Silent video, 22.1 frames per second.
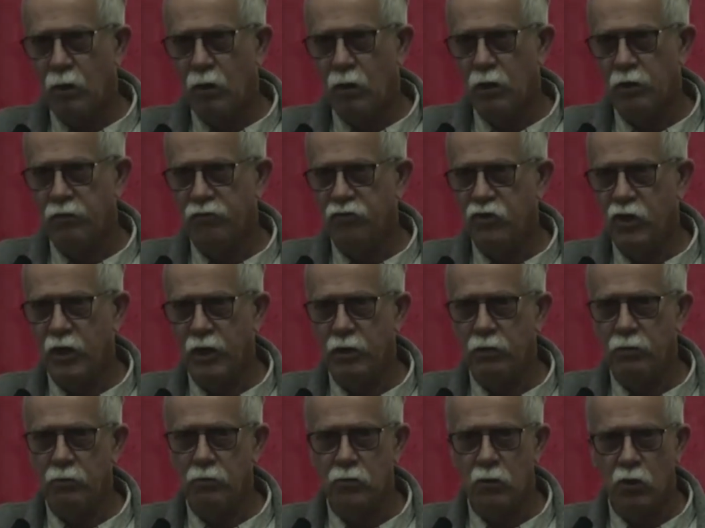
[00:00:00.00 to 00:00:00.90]
have
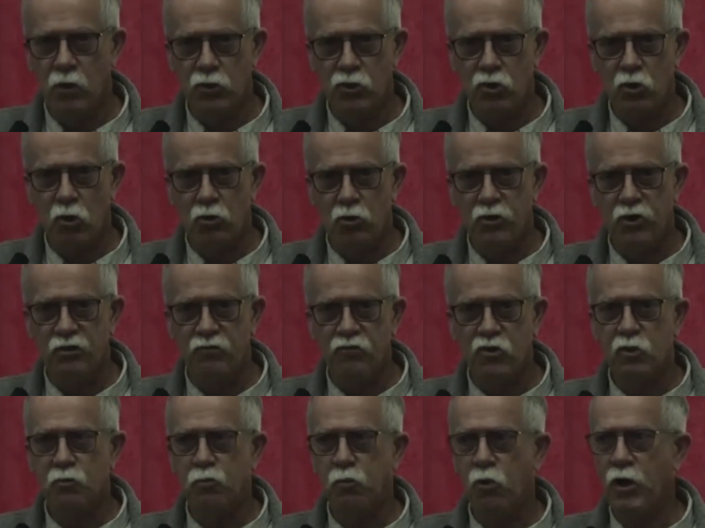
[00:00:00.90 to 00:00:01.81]
done
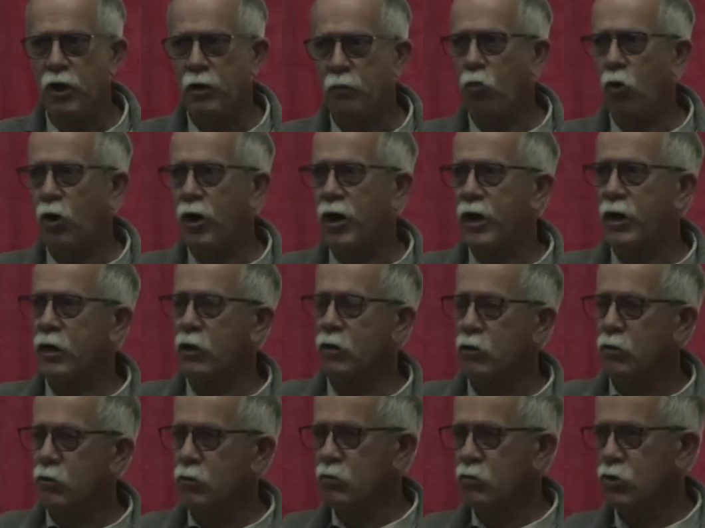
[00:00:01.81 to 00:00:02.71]
alternative spring break
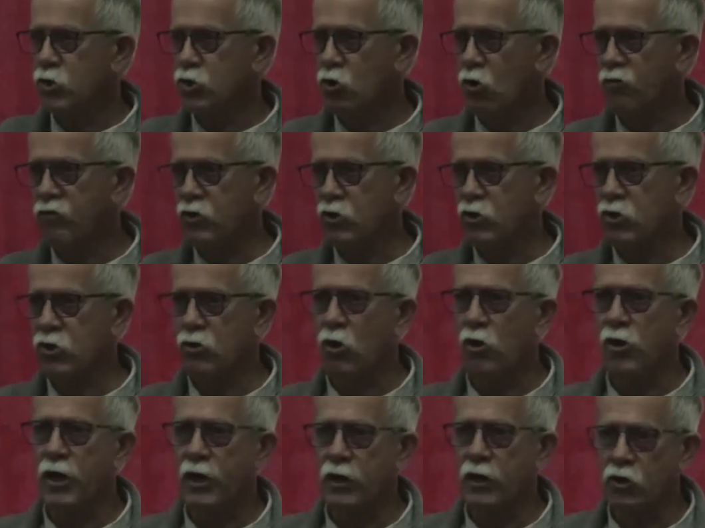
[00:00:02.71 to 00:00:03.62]
service
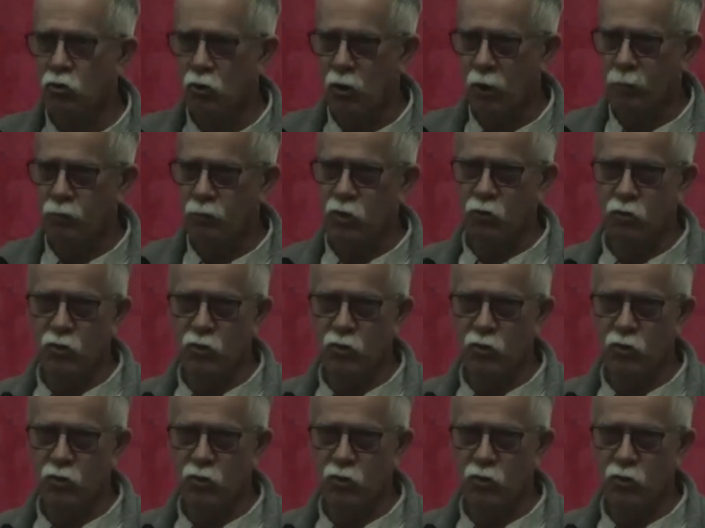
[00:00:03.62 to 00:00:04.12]
learning trips